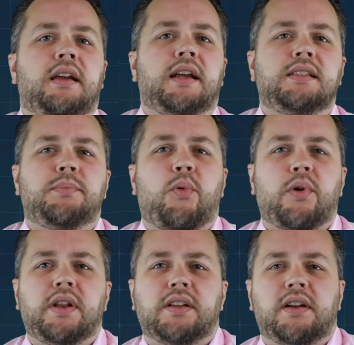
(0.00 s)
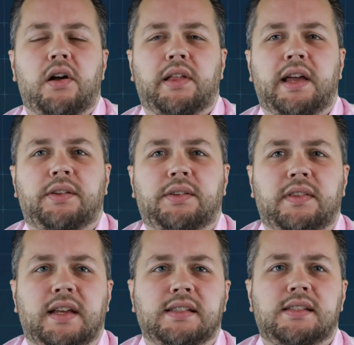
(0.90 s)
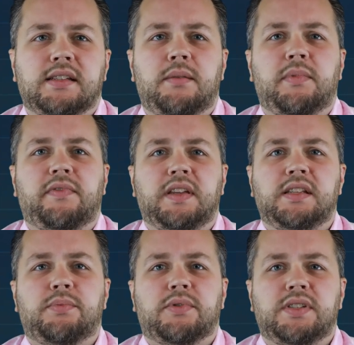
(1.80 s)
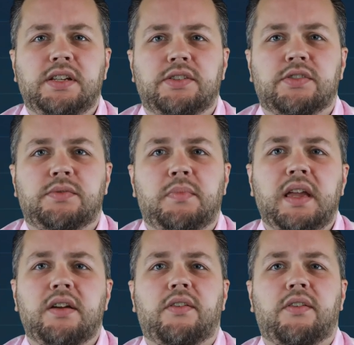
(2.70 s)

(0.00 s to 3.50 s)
It's important to call out that some of these procedures may